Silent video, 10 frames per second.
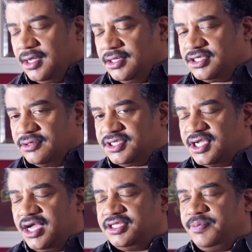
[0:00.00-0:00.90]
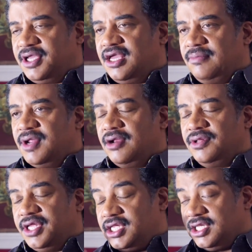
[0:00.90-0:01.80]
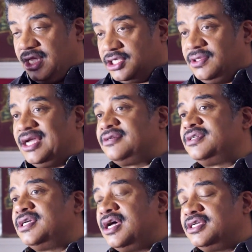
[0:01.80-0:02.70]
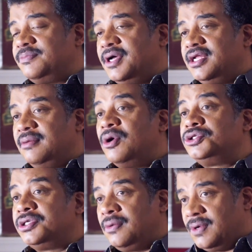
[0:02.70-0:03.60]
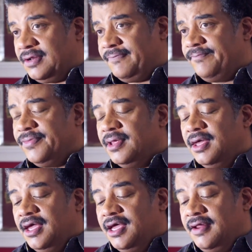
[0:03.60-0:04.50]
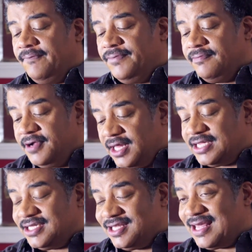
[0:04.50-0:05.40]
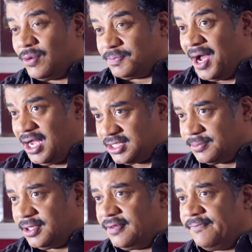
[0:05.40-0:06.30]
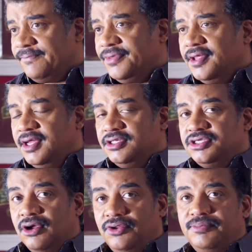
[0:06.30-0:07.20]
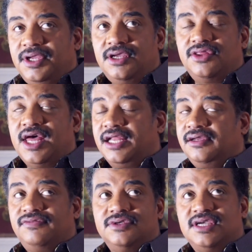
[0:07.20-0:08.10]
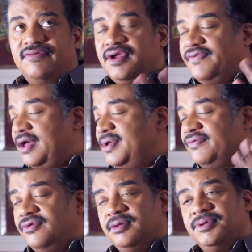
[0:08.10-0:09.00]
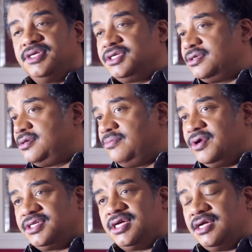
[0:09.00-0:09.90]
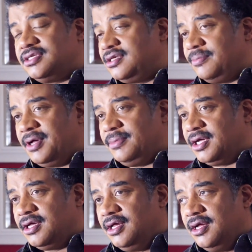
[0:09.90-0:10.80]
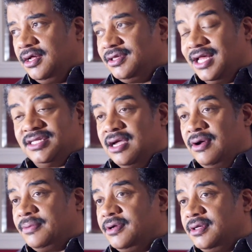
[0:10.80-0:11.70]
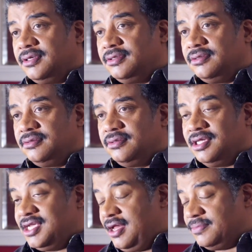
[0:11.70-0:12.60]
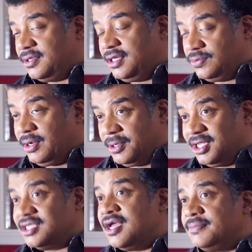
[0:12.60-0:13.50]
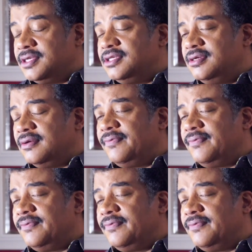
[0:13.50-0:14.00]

So science became not only an intellectual exercise, but an emotional one. And realizing that that was possible told me that if I'm ever in a position to bring science to the public, that's what I'm going to attempt to do.